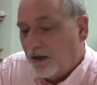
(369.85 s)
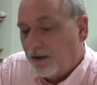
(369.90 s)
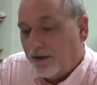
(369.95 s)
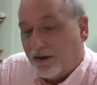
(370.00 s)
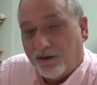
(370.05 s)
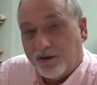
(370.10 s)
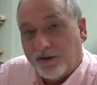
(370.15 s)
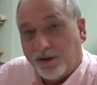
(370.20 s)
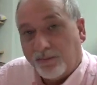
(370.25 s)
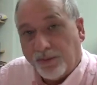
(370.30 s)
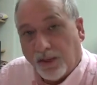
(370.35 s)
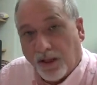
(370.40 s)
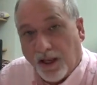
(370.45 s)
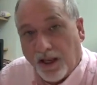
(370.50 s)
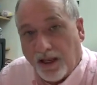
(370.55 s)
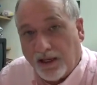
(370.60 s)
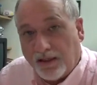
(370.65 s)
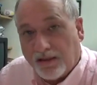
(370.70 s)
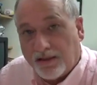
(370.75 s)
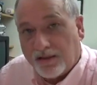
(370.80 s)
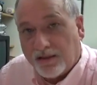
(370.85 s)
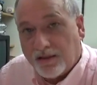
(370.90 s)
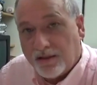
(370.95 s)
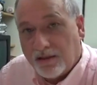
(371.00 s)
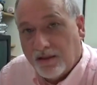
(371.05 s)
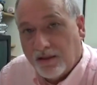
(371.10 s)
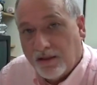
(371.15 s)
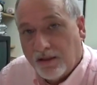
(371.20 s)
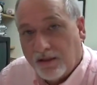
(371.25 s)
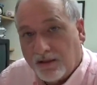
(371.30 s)
there's a place
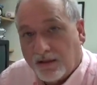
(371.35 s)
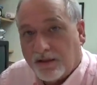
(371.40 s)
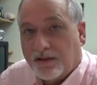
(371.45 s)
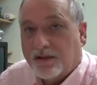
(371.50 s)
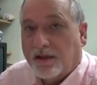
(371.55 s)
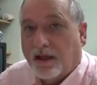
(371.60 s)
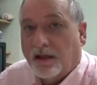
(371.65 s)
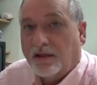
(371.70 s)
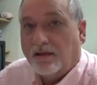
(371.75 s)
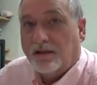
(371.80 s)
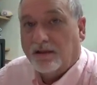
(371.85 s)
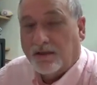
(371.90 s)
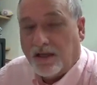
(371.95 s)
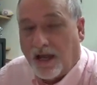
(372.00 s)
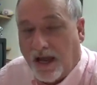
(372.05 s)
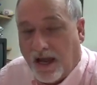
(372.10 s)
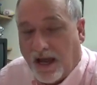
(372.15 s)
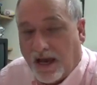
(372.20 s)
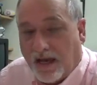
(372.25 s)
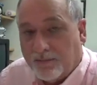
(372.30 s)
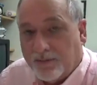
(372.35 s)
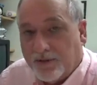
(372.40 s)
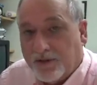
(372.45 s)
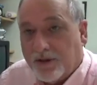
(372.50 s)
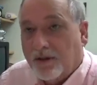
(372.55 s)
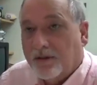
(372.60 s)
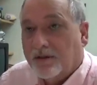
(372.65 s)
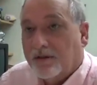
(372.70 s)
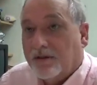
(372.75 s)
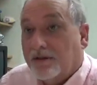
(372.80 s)
to set the
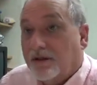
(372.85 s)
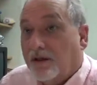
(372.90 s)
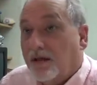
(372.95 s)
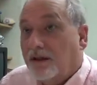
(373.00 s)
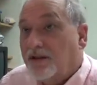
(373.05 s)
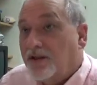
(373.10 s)
tabs to say,